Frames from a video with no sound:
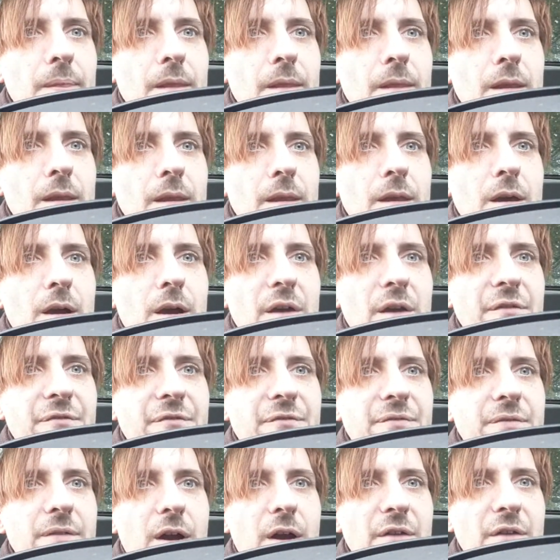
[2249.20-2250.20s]
I
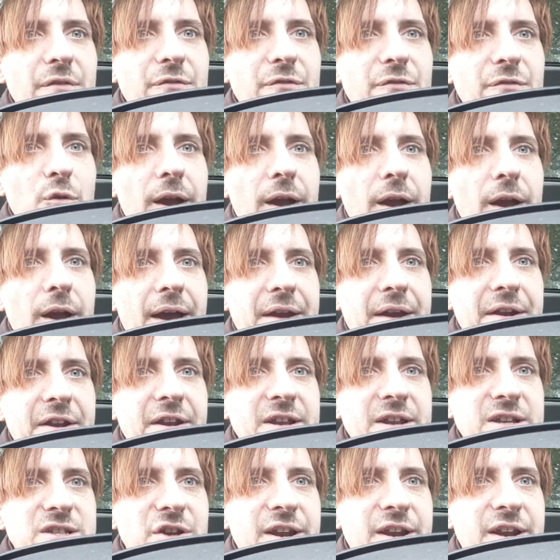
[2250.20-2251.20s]
thought I had an exciting
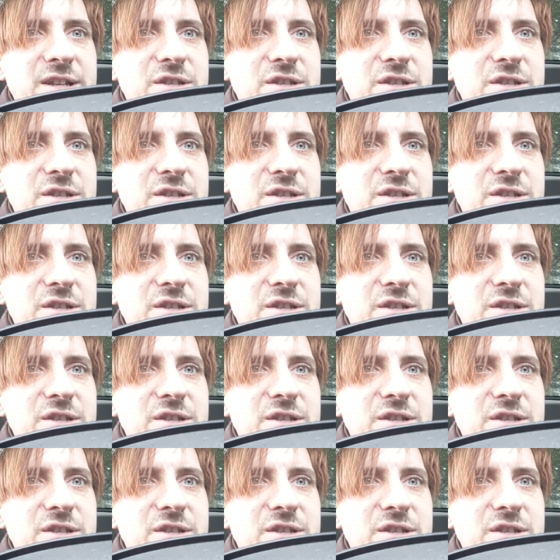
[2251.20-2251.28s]
SOS